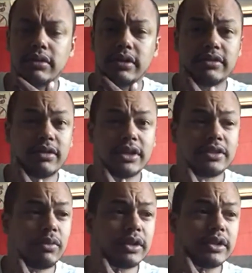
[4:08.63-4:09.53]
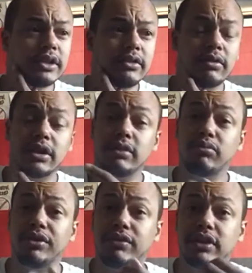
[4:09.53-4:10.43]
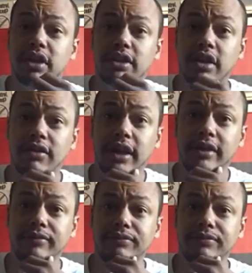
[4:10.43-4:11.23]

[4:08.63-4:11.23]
So I just wanted to really briefly touch on that.